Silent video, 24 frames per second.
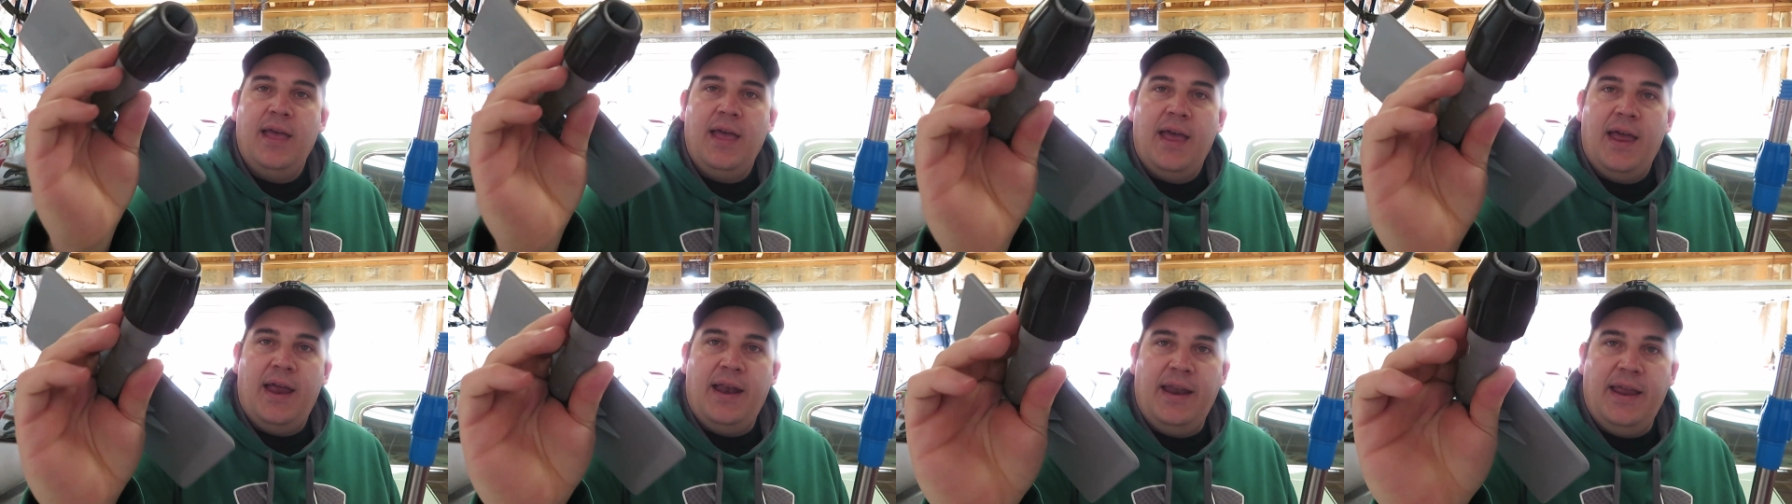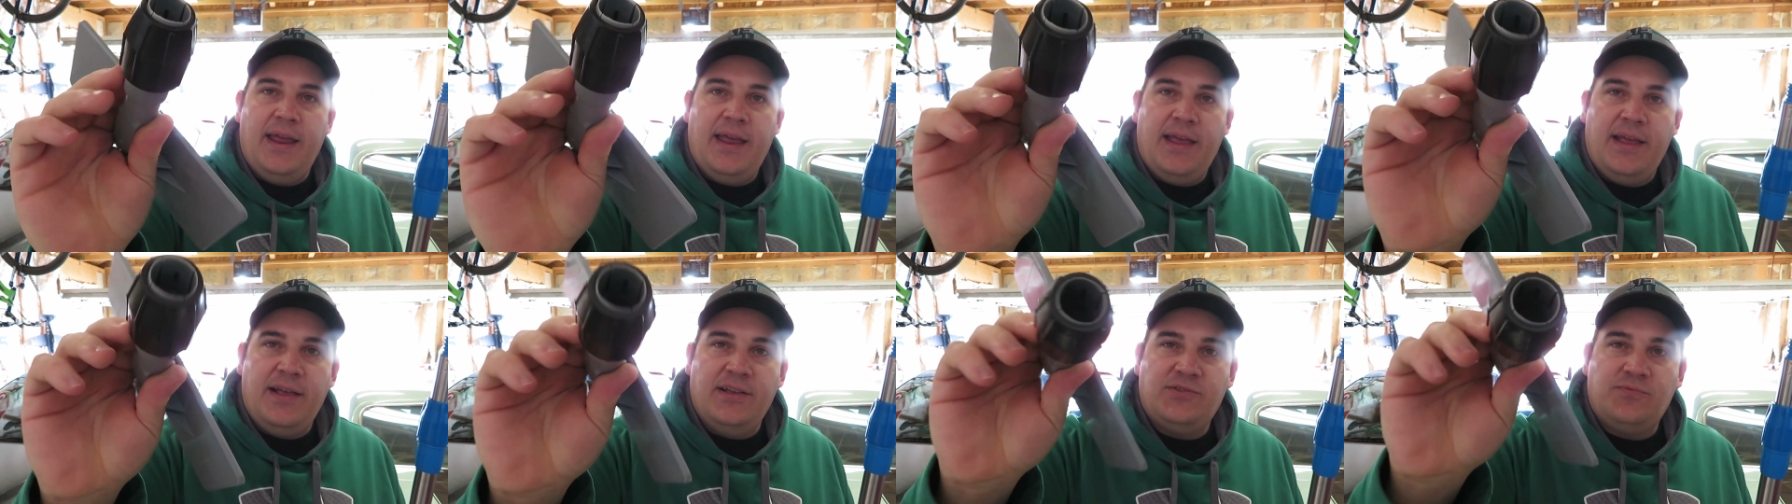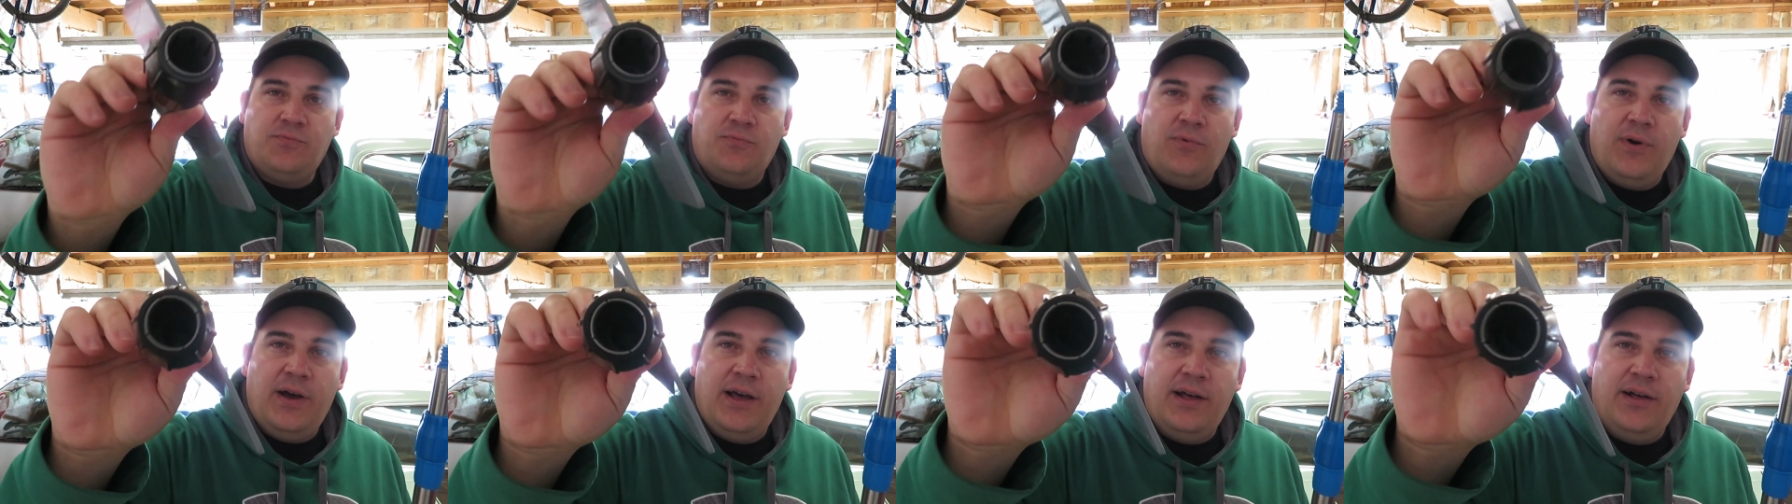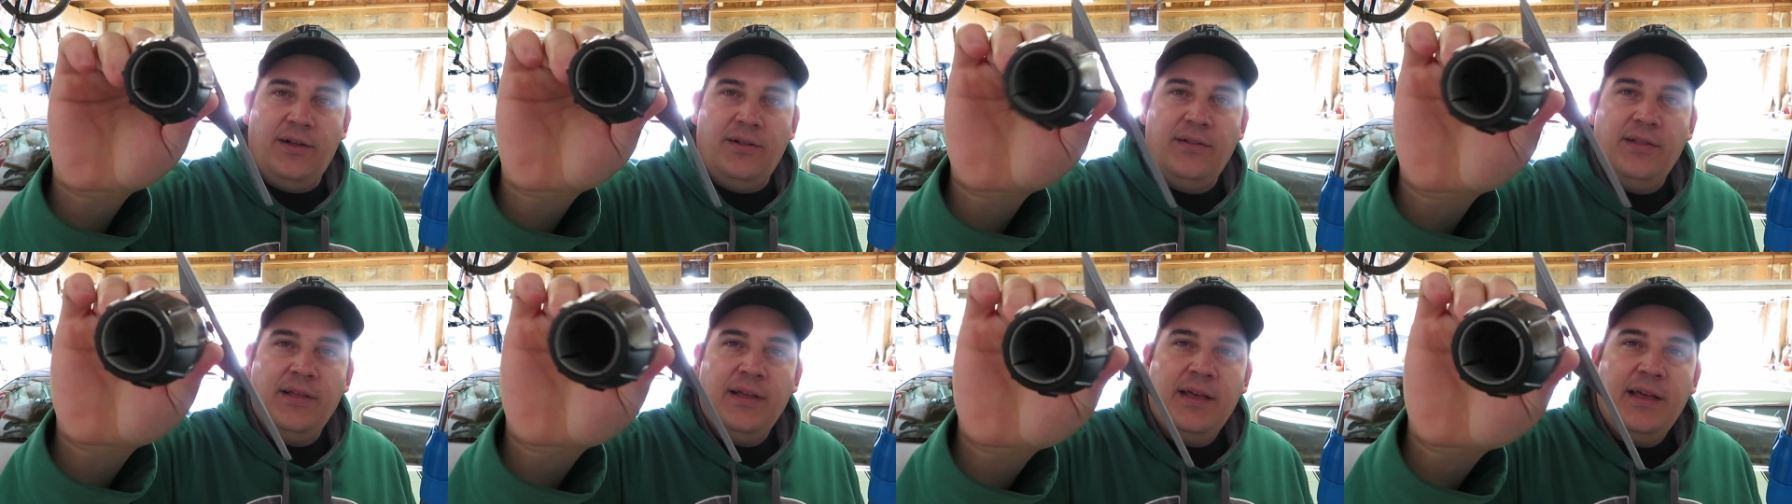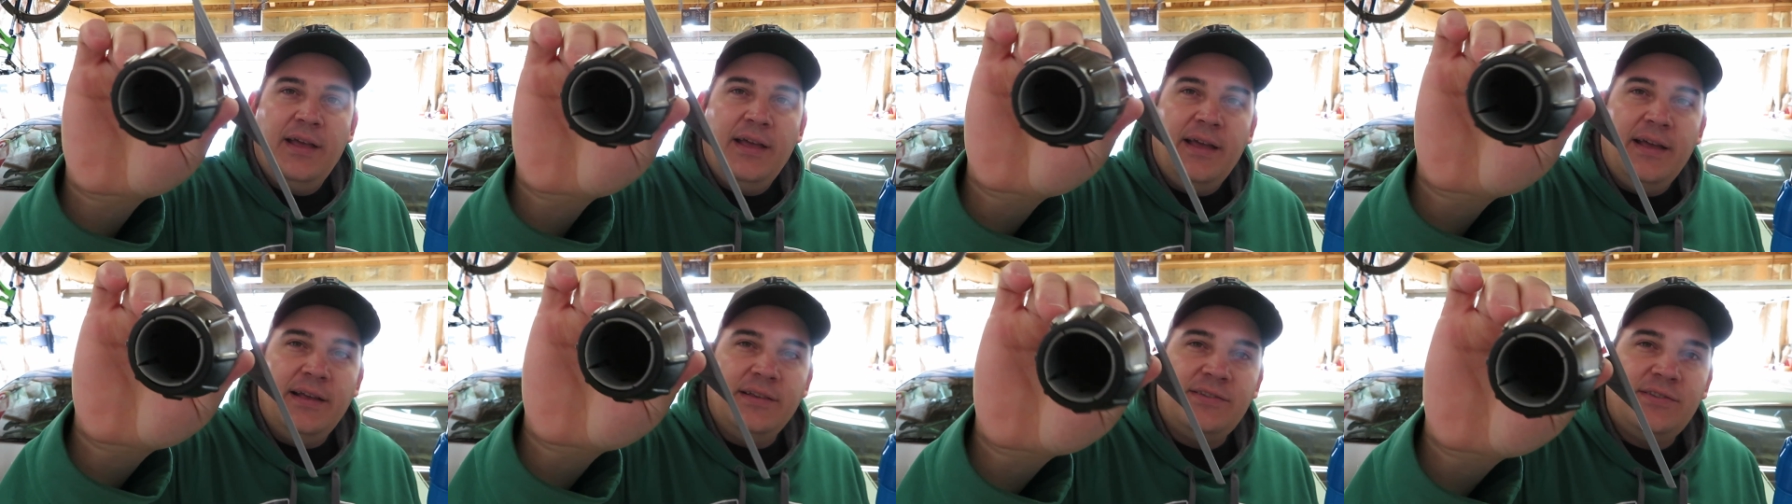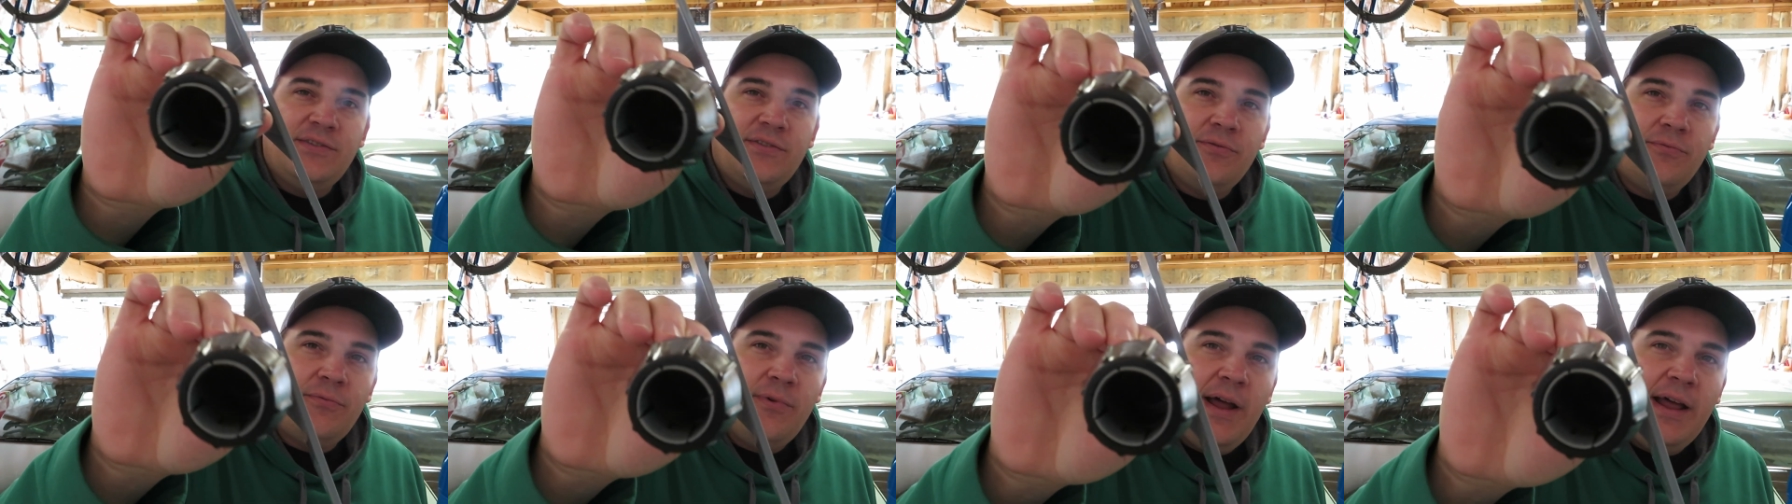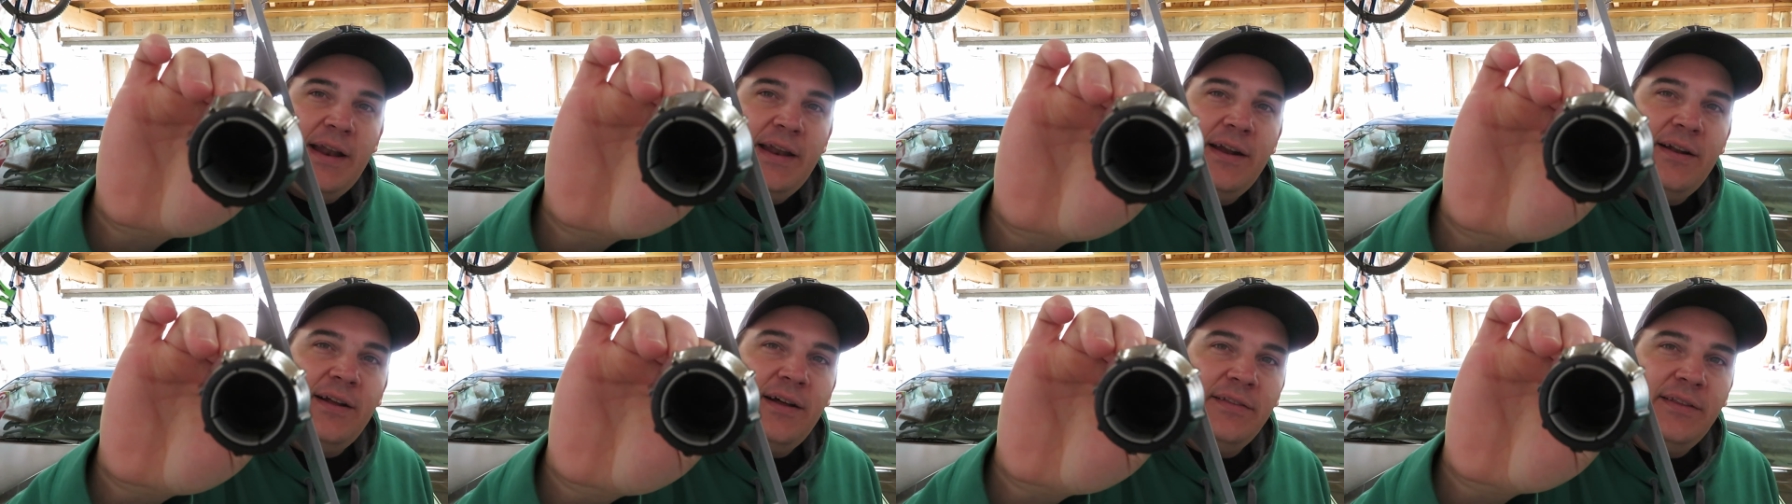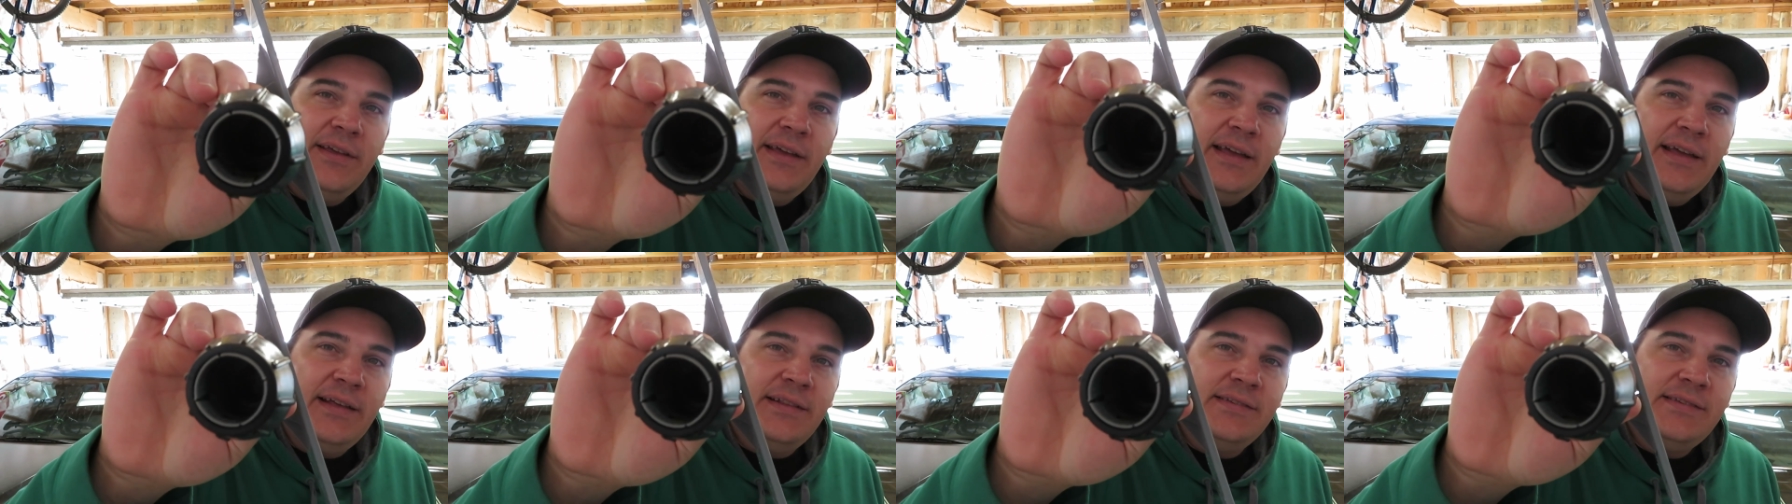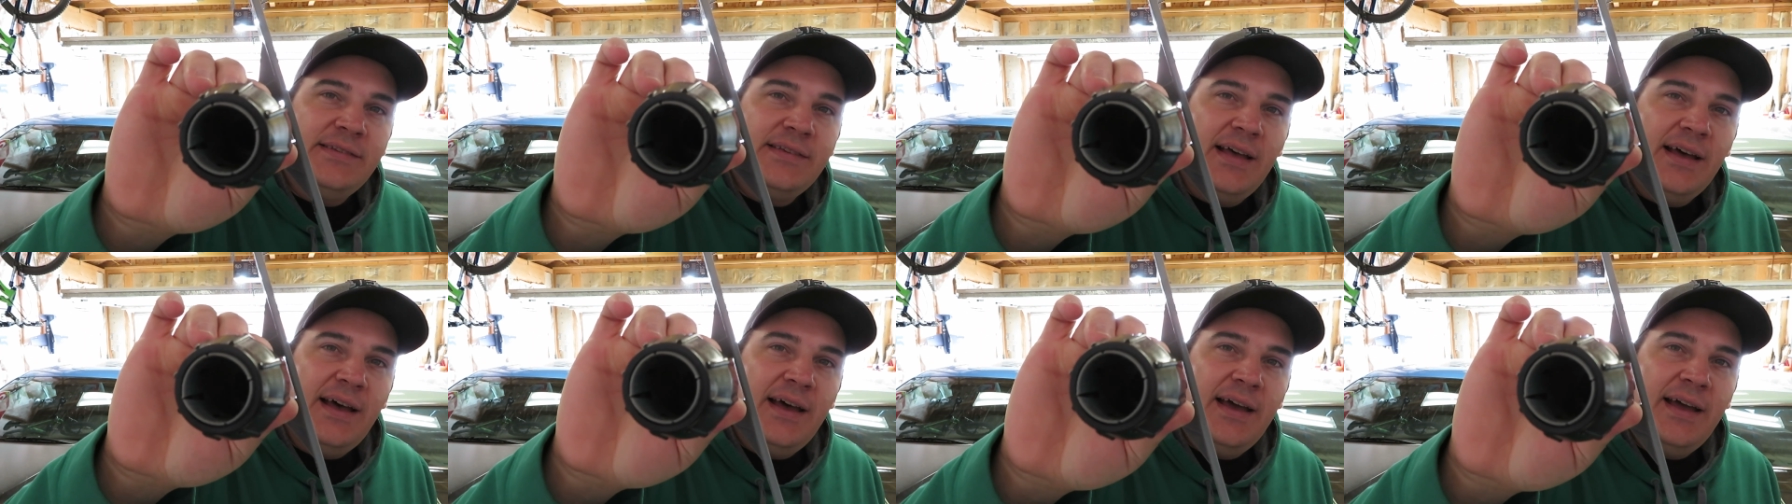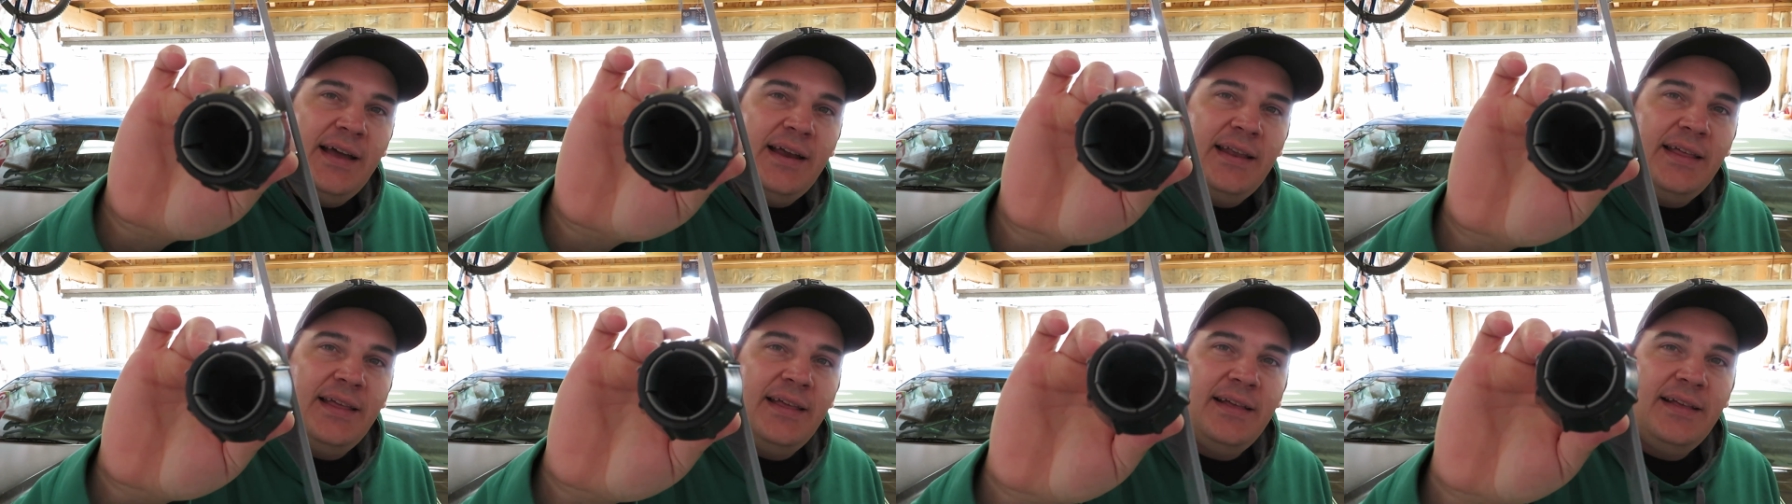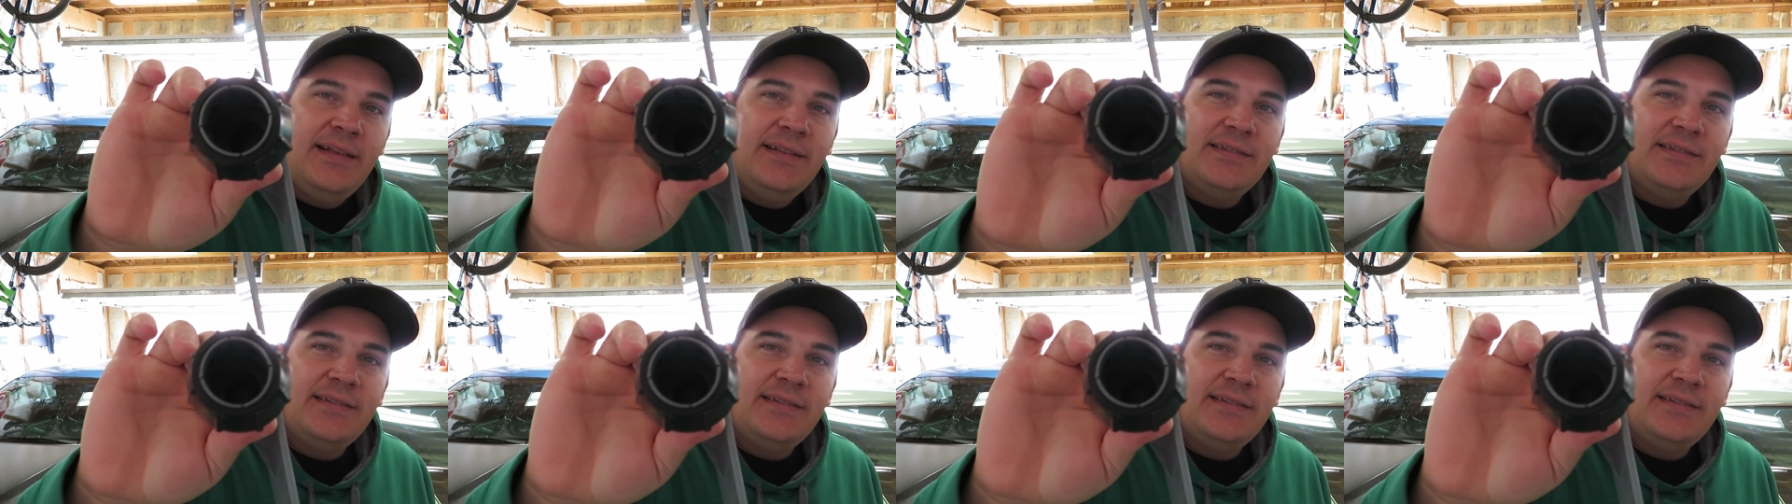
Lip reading: and it as well is threaded on the inside.